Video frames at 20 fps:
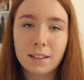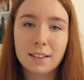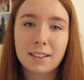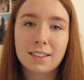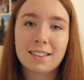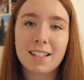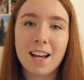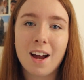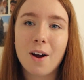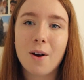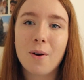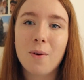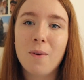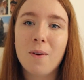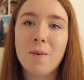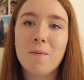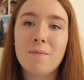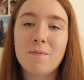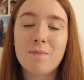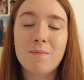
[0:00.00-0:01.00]

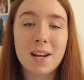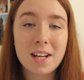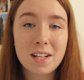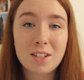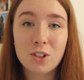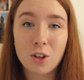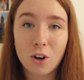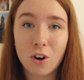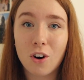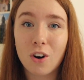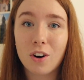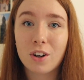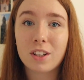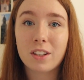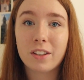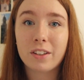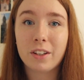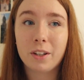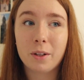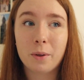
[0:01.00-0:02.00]
So make sure
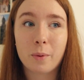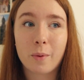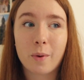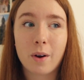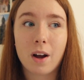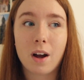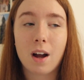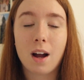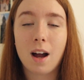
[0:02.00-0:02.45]
you